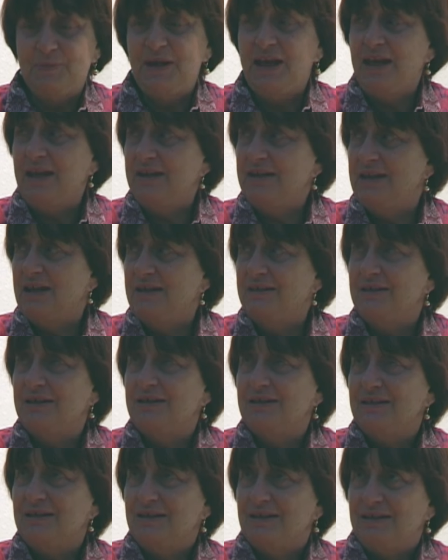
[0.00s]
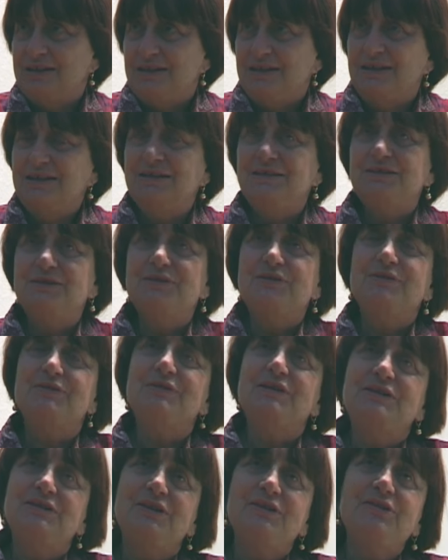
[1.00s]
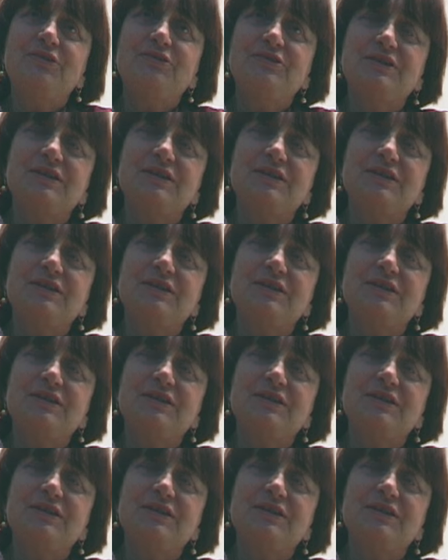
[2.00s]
maid and in the, another